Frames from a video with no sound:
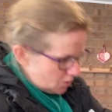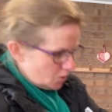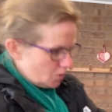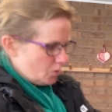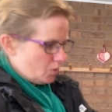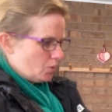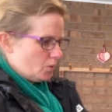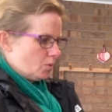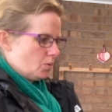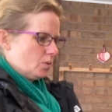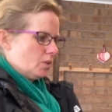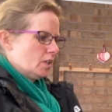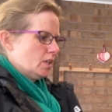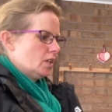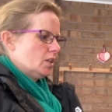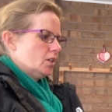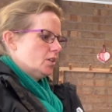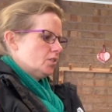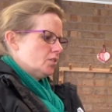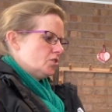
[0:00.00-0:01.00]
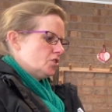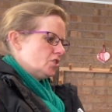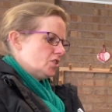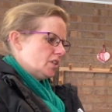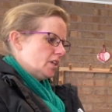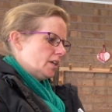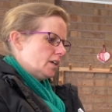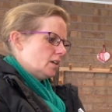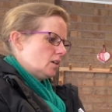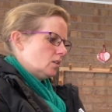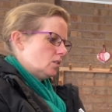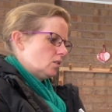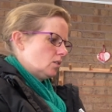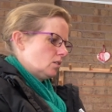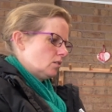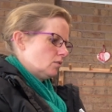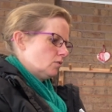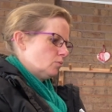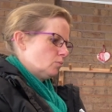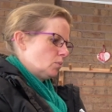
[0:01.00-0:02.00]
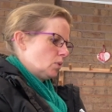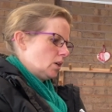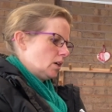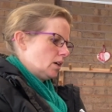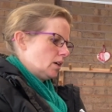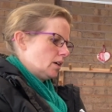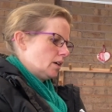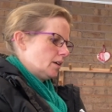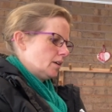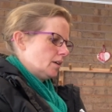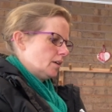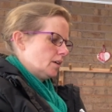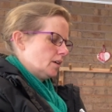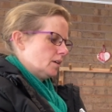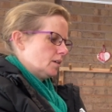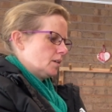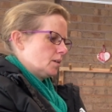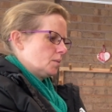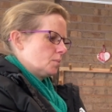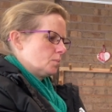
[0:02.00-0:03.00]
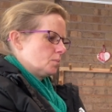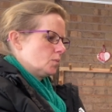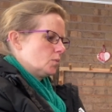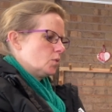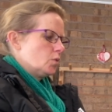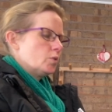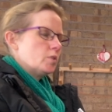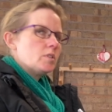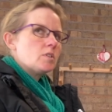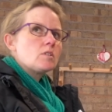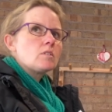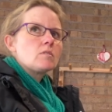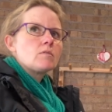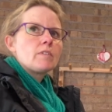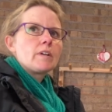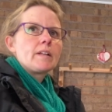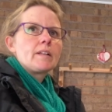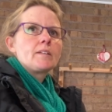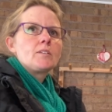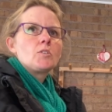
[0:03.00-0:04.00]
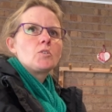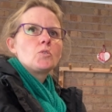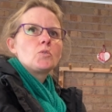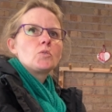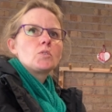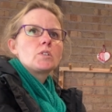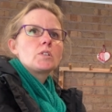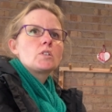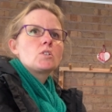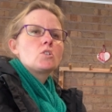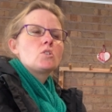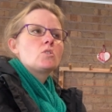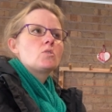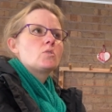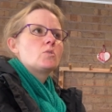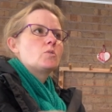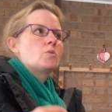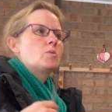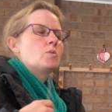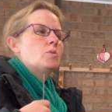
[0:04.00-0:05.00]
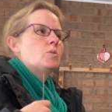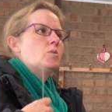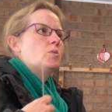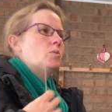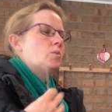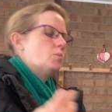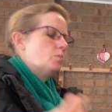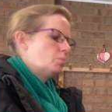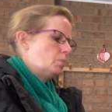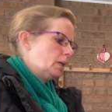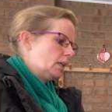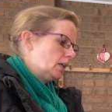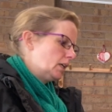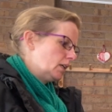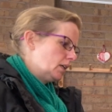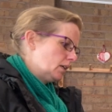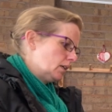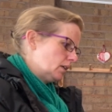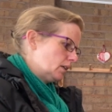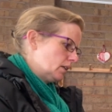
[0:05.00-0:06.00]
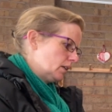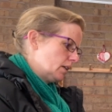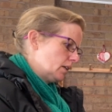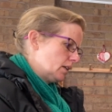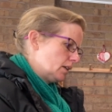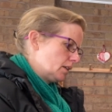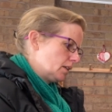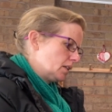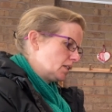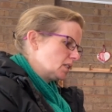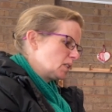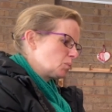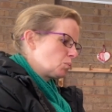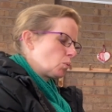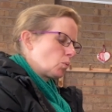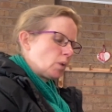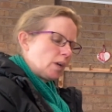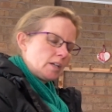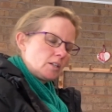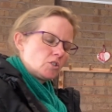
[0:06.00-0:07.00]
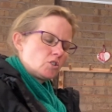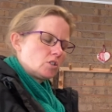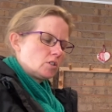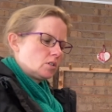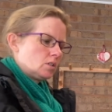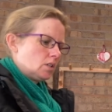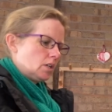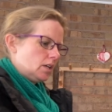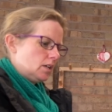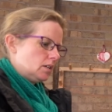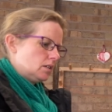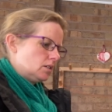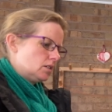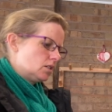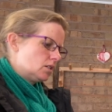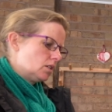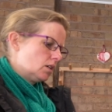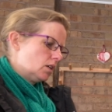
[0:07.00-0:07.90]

to share a lot of my Christian values, to be an inspiration and